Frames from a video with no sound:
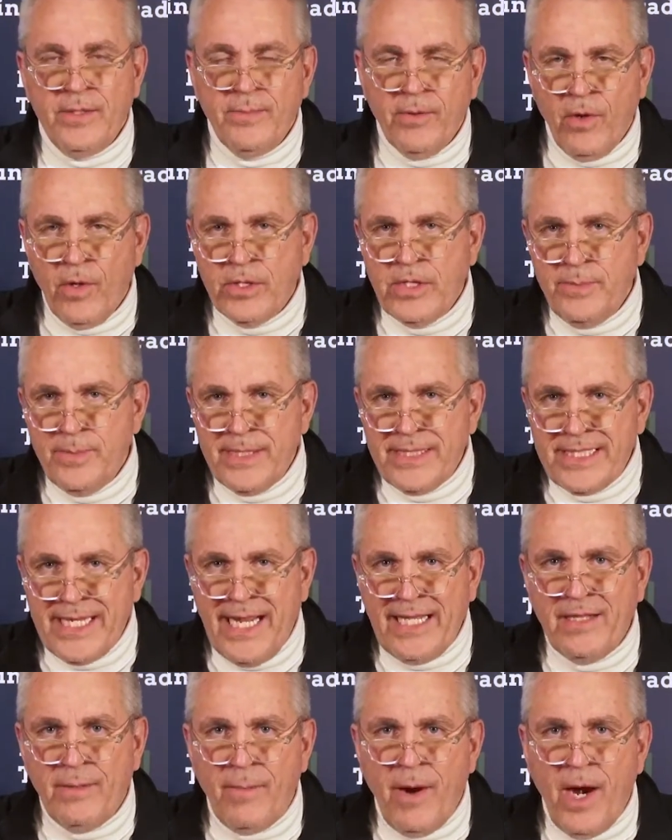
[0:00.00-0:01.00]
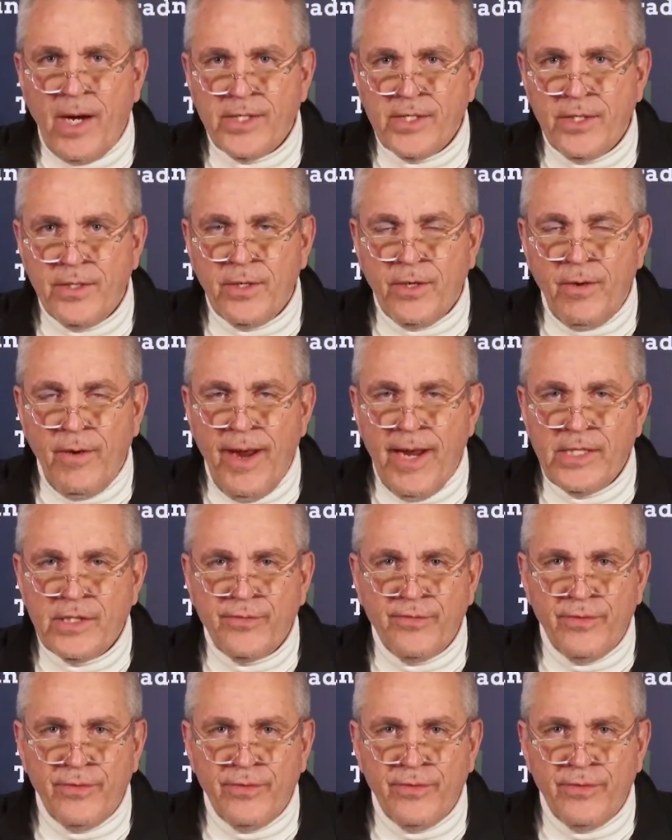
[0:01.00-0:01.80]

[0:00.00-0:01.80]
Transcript: And of course, he's been saying the market's going to crash